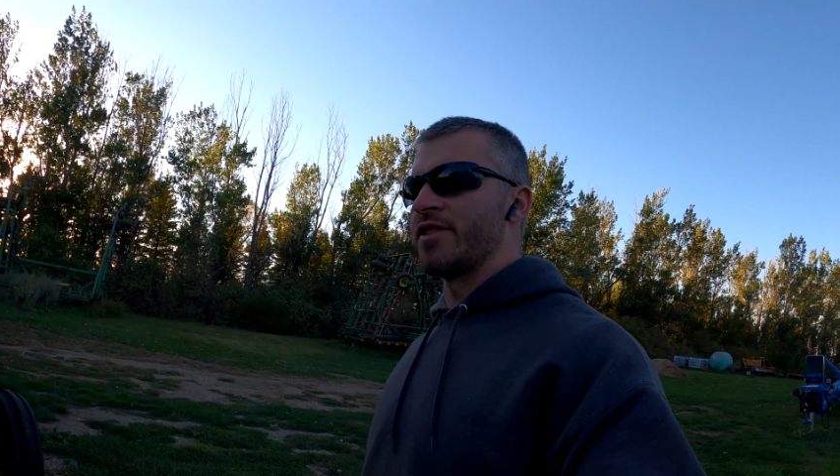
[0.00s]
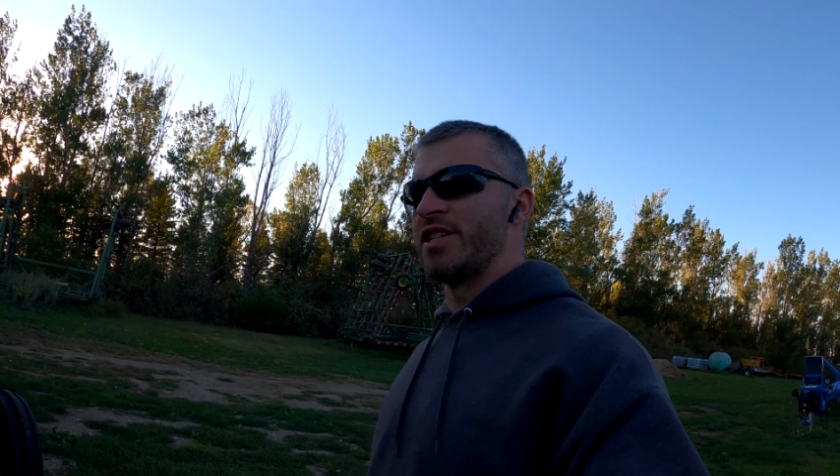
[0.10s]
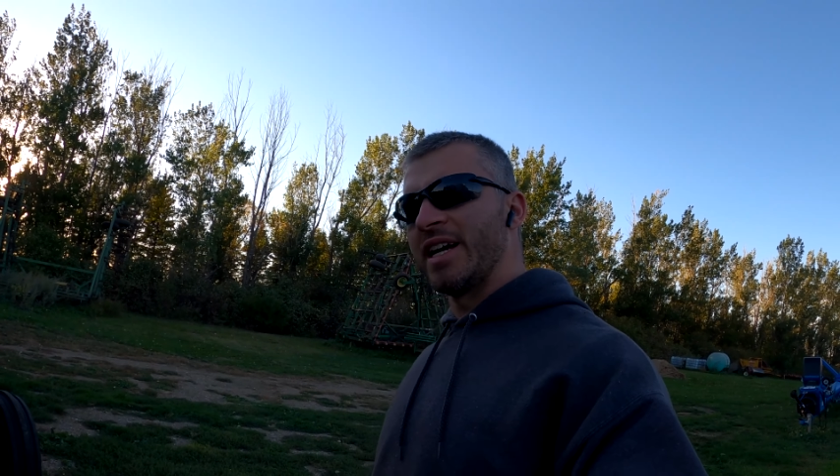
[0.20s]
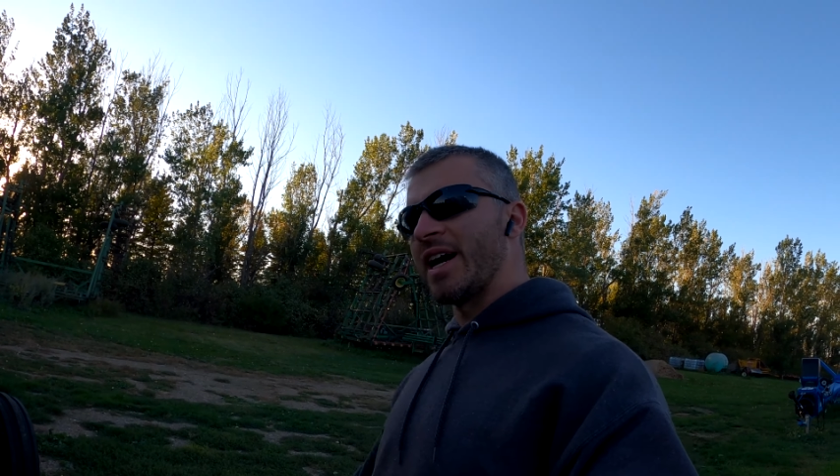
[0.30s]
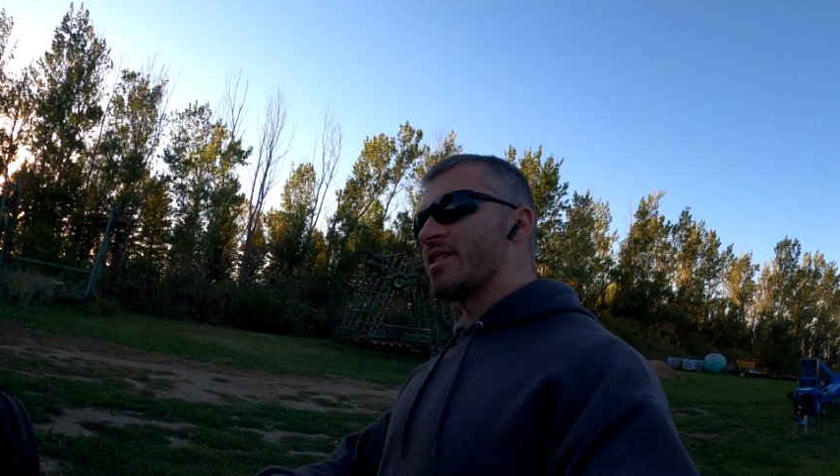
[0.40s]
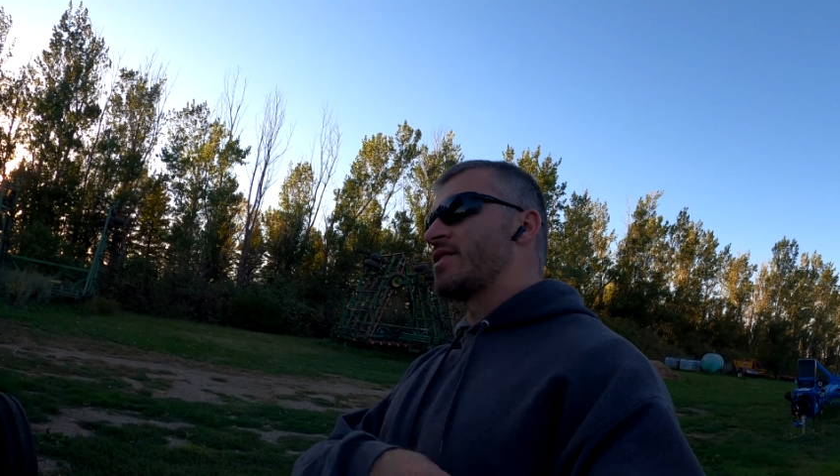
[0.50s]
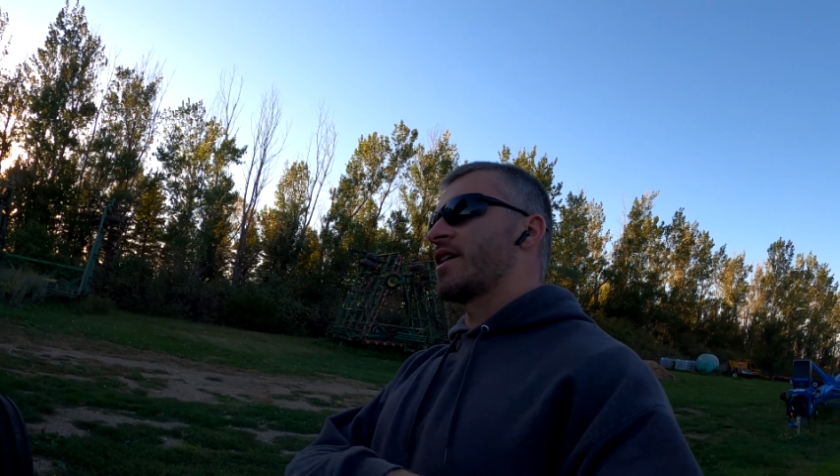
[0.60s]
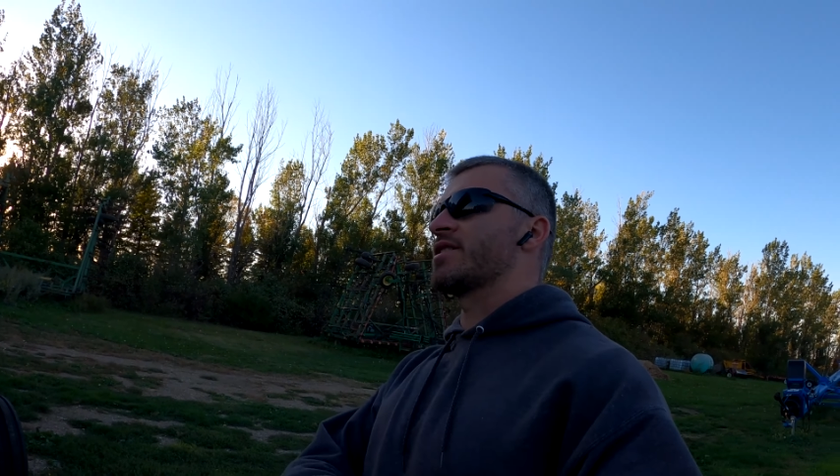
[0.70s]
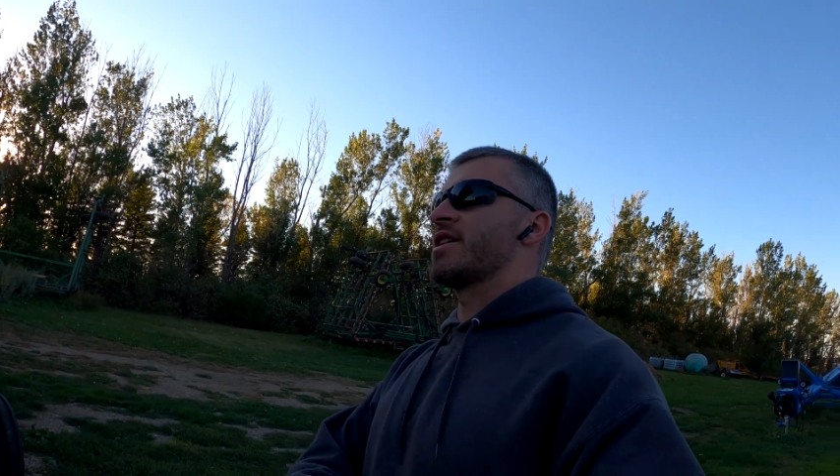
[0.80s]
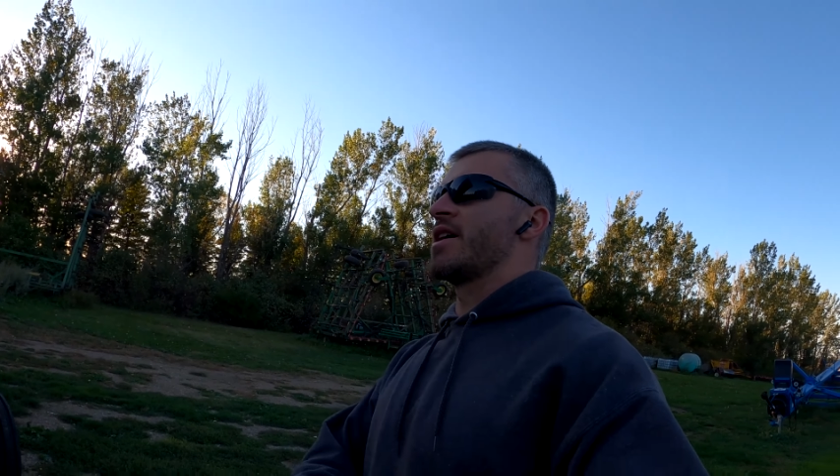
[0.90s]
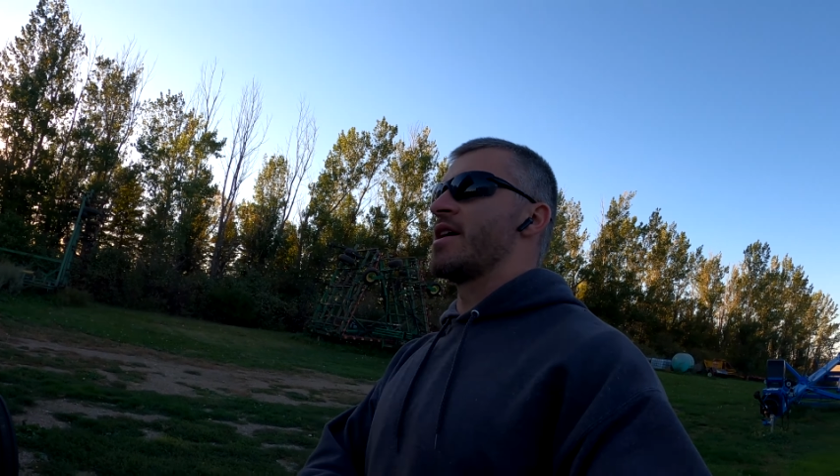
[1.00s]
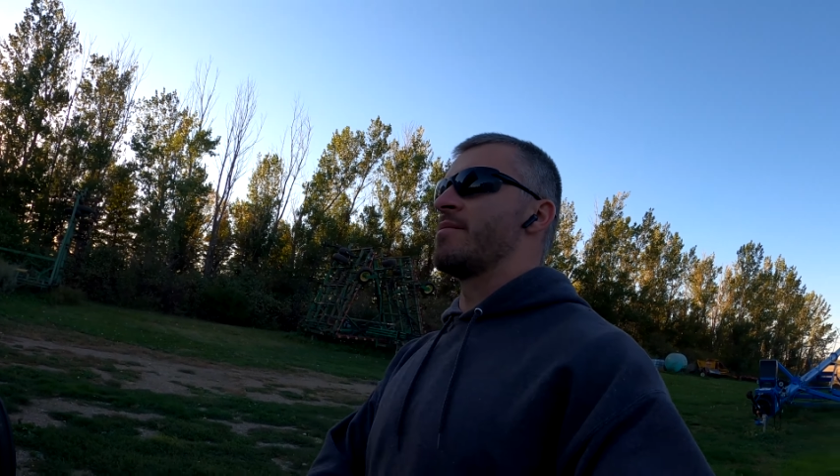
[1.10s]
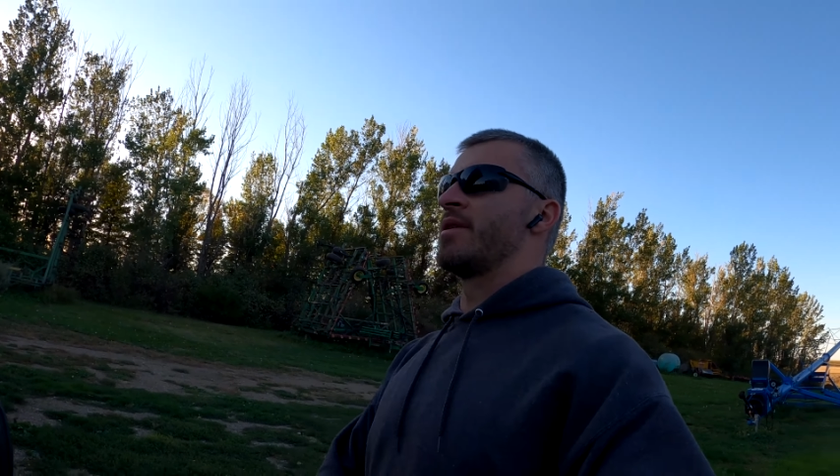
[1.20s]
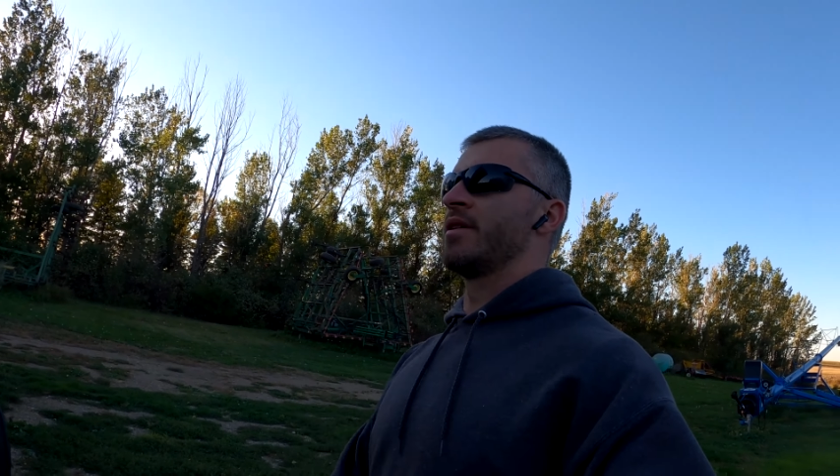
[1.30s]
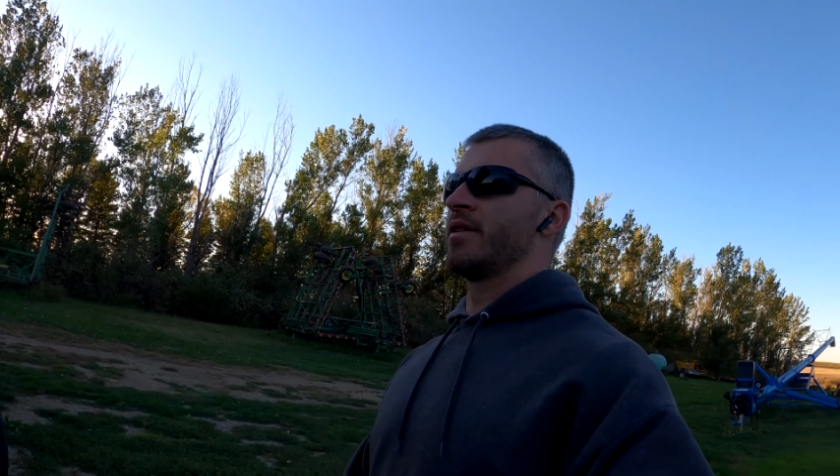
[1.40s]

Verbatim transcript: I'll see you guys next time